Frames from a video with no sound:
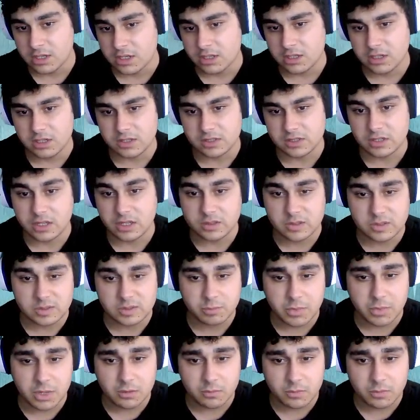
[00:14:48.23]
It's not a
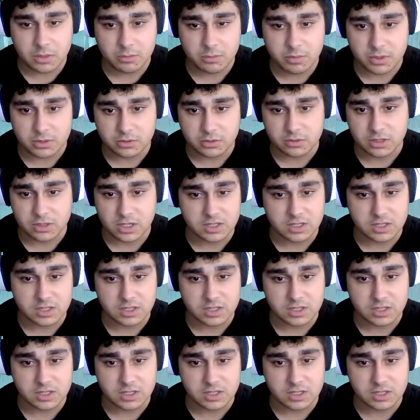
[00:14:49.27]
spawn weapon. You can